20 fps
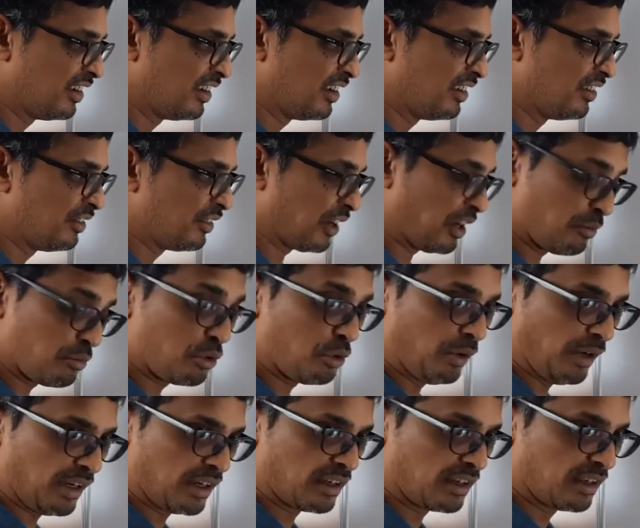You can
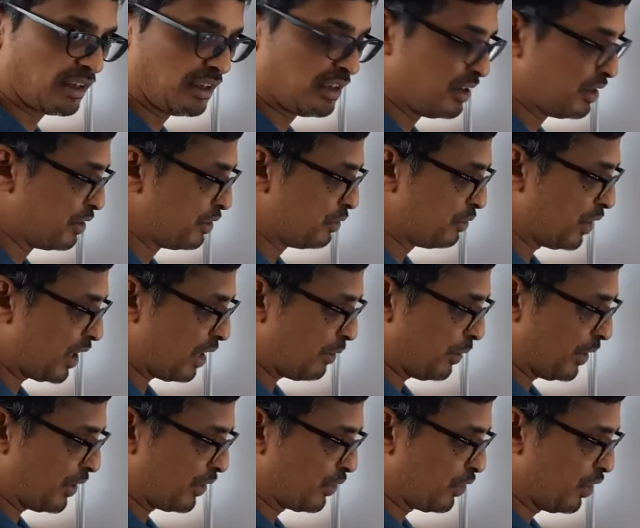prove it. What
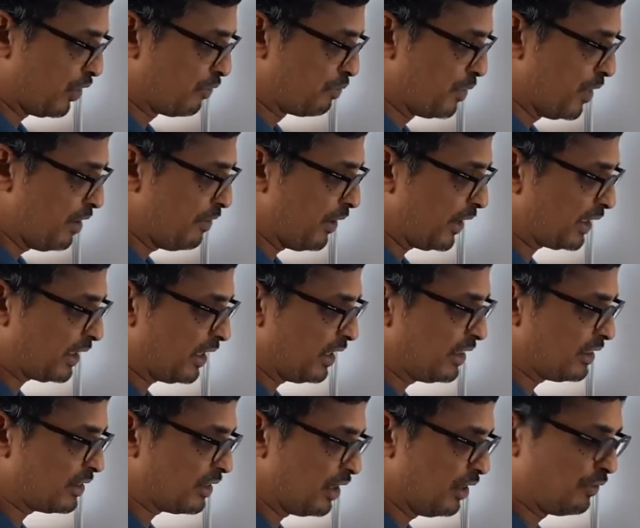happened? So if B vector
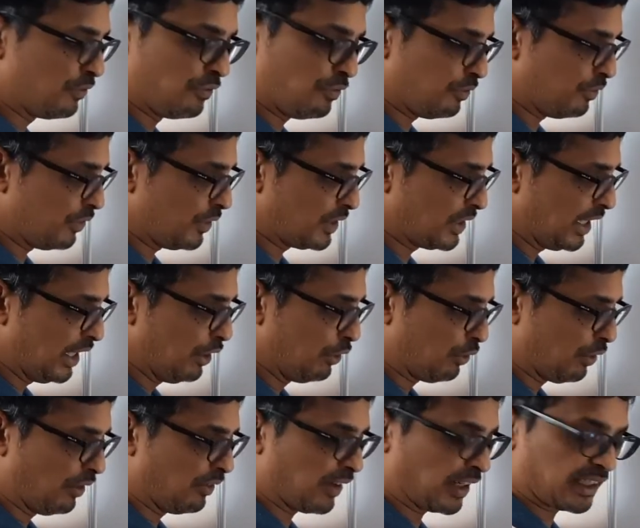is, if the
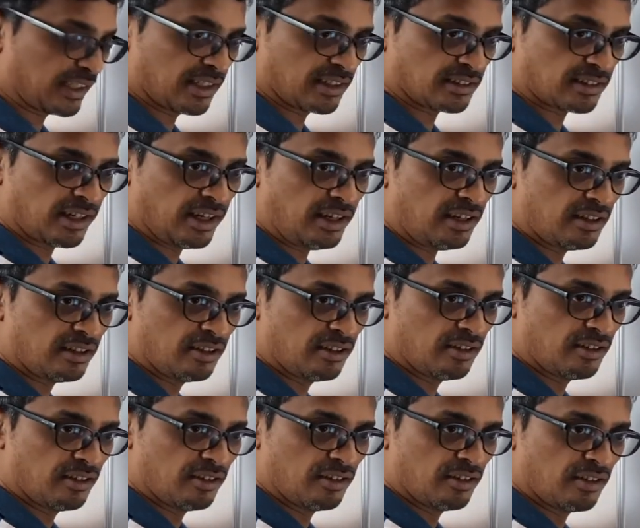equal vectors, right?
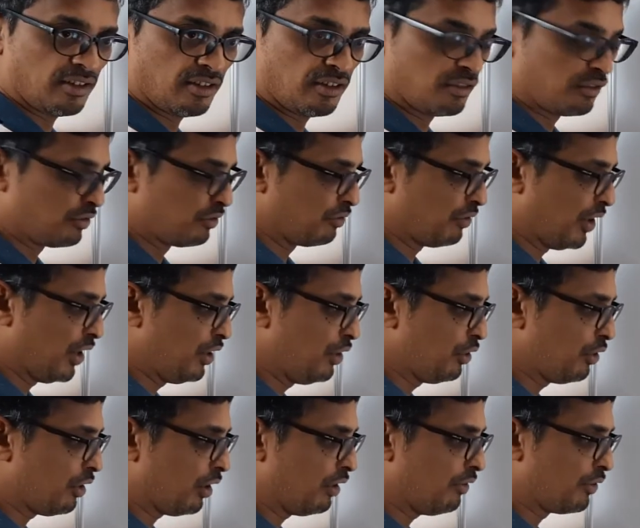When do you
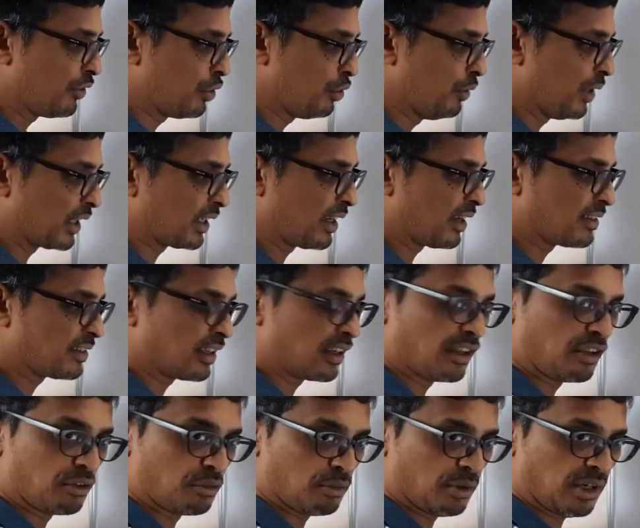call two vectors are
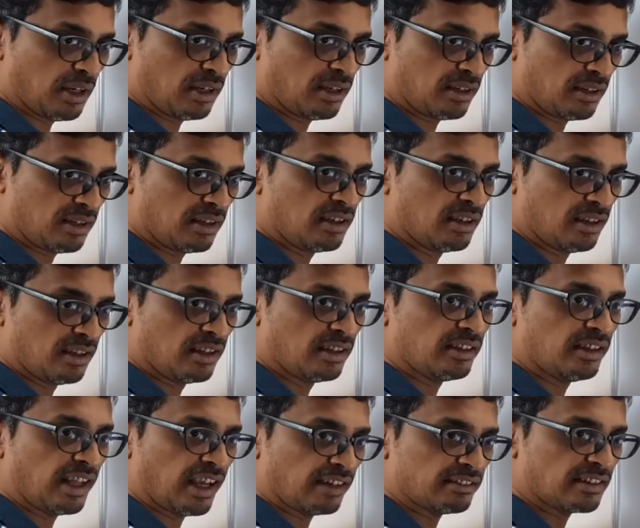equal?
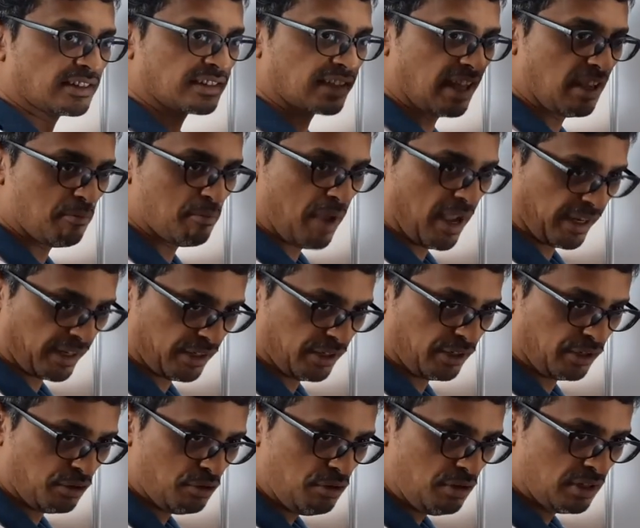They have the same
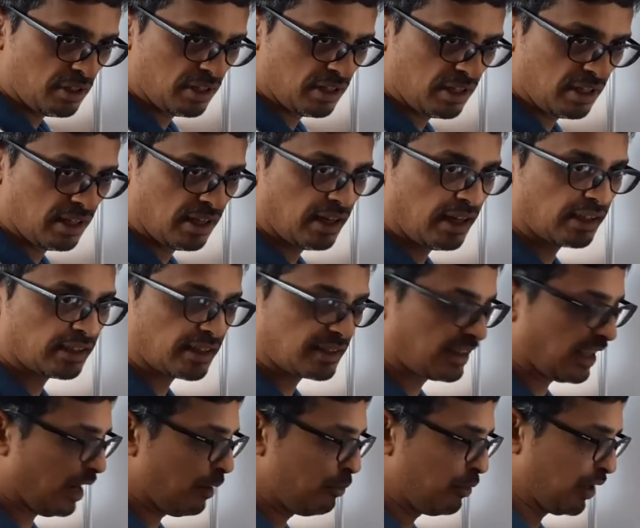magnitude and the
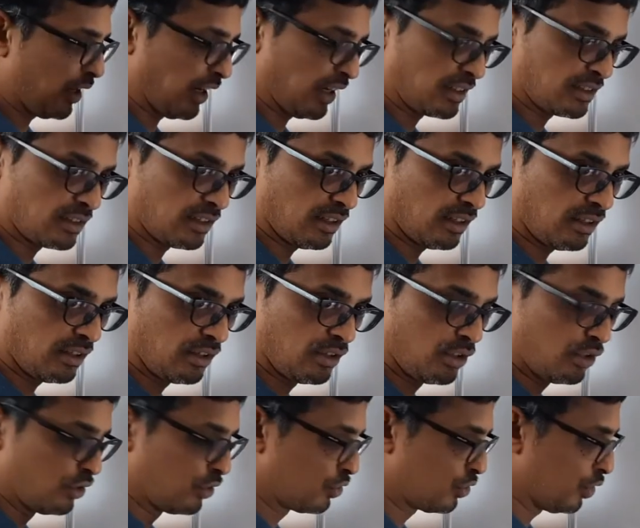same direction.
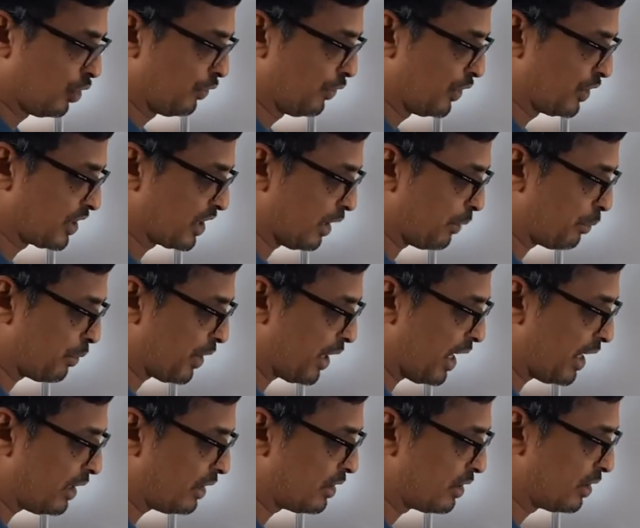So if you
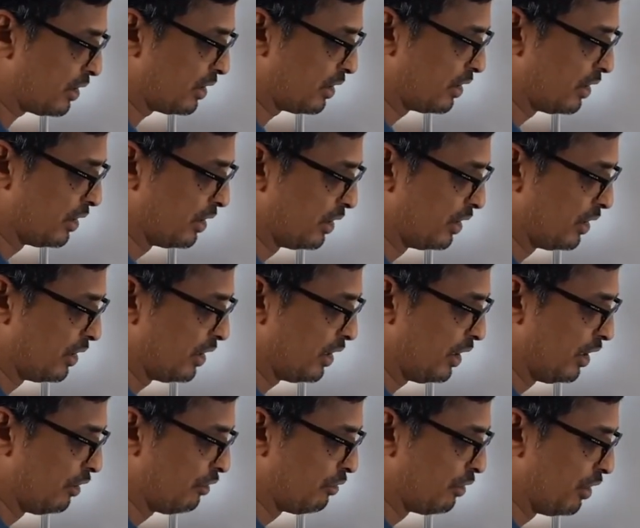subtract
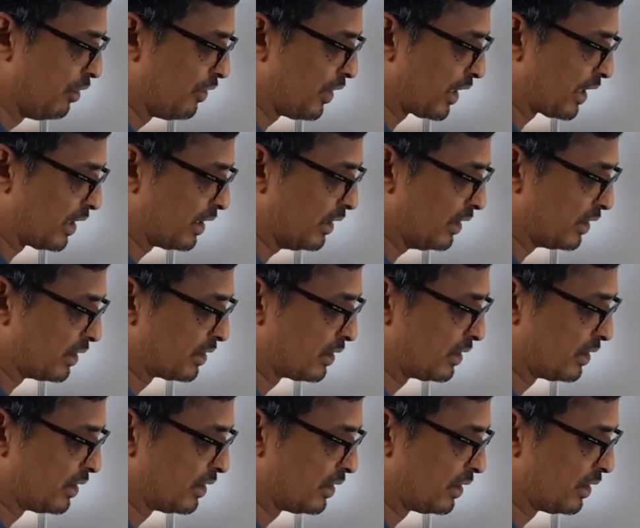equal vectors,
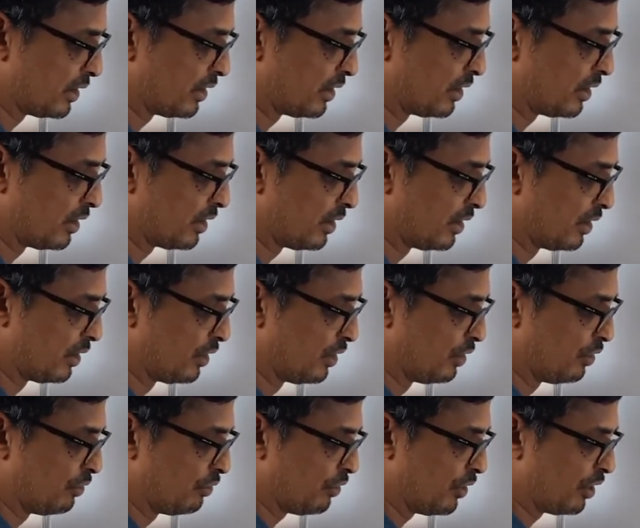
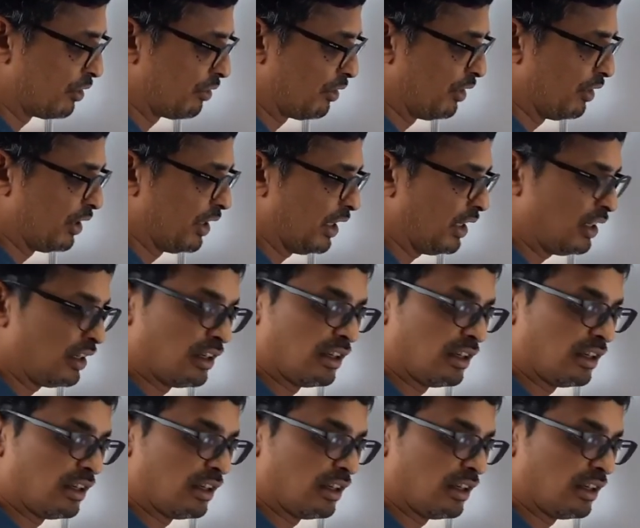what will you get?